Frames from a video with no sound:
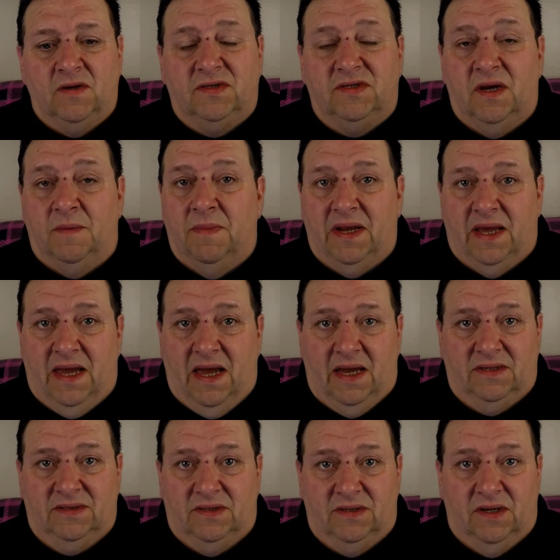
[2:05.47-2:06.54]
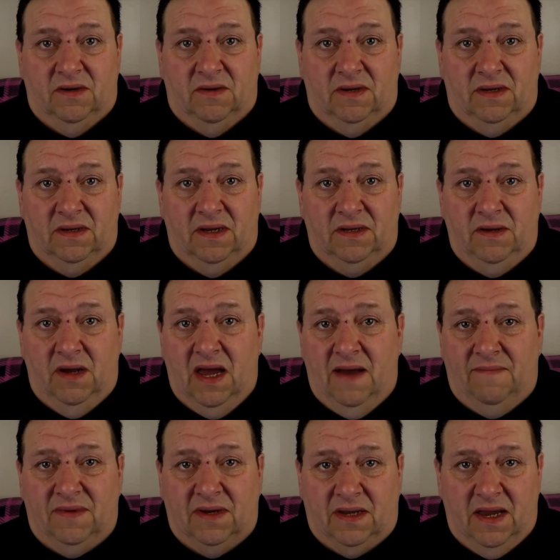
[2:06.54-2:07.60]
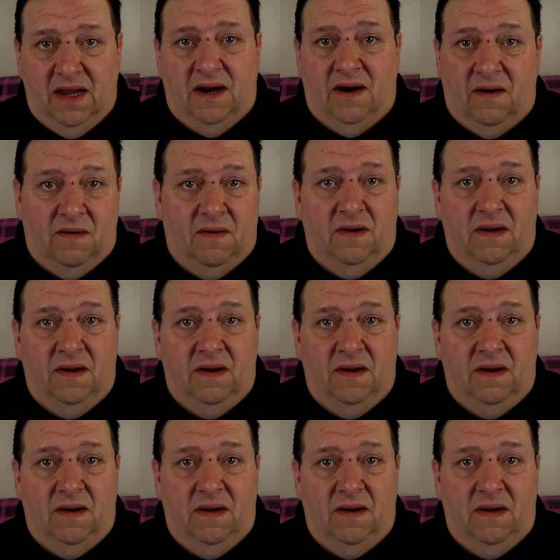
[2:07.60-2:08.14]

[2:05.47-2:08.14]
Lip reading: somebody has to do it, and you have to care.